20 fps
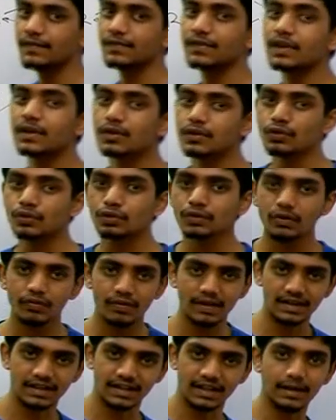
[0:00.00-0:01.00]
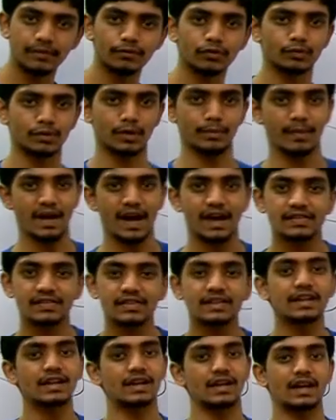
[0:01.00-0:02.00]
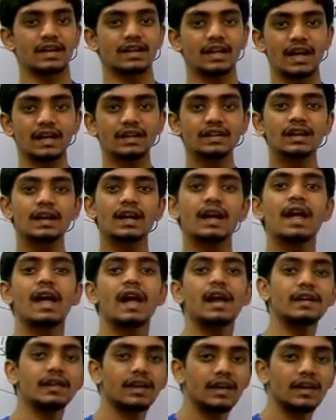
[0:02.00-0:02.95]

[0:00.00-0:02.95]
the nucleophile came from the back side and attacked, and